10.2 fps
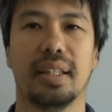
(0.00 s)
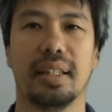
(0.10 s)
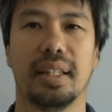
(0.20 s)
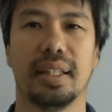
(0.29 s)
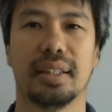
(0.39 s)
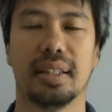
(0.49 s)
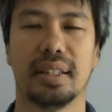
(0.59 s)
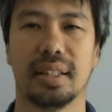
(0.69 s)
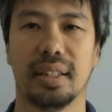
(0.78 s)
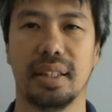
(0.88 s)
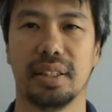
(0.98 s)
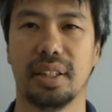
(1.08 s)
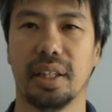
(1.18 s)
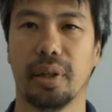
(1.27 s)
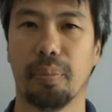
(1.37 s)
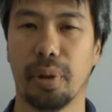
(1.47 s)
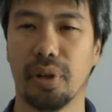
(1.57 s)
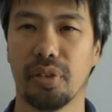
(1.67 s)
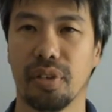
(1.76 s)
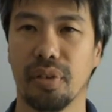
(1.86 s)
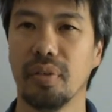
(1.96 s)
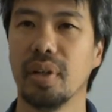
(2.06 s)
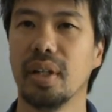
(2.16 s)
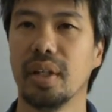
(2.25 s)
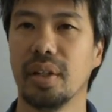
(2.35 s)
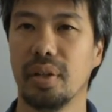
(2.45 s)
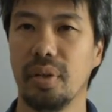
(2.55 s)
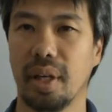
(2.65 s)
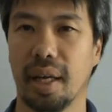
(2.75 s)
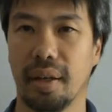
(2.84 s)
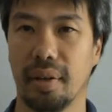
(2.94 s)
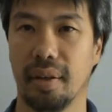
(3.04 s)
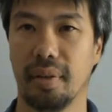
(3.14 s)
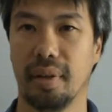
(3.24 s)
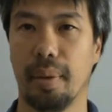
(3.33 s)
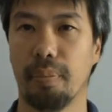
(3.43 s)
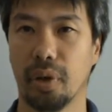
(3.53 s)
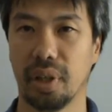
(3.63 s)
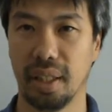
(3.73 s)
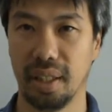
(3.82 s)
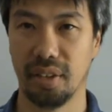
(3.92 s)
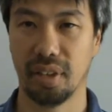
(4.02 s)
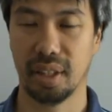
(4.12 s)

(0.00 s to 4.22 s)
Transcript: and is there a person who can embody these